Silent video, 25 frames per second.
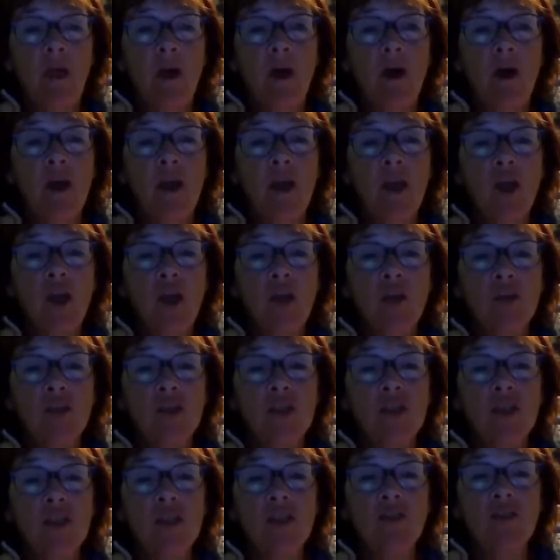I
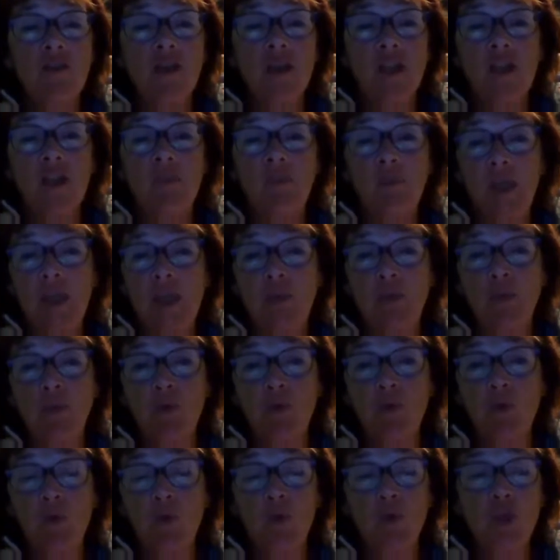coach and develop
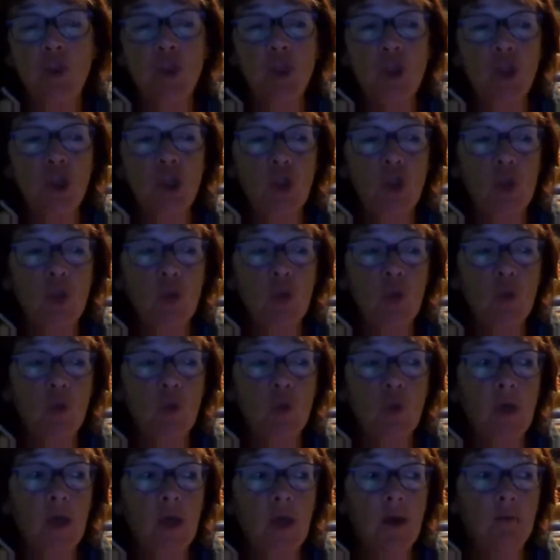people
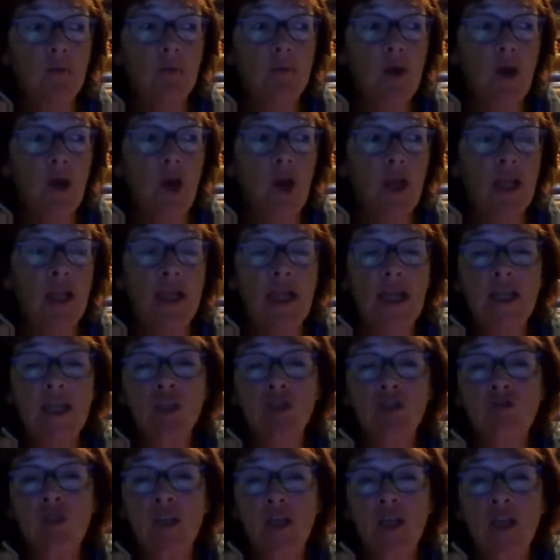to earn an
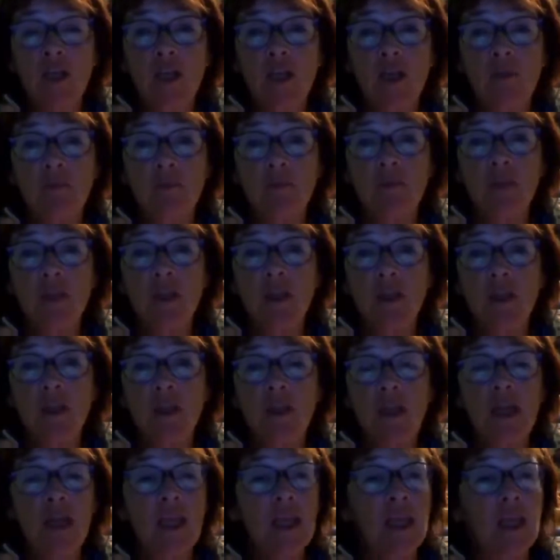extra income so
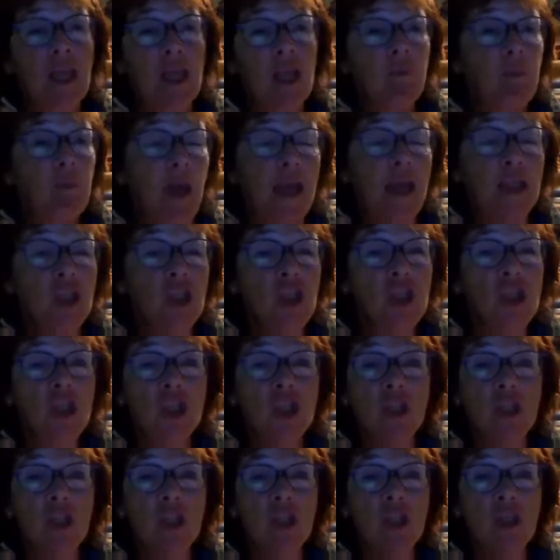that they can get a
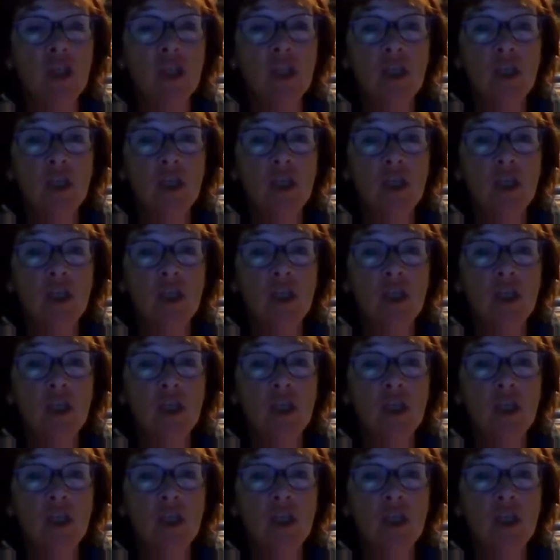pension?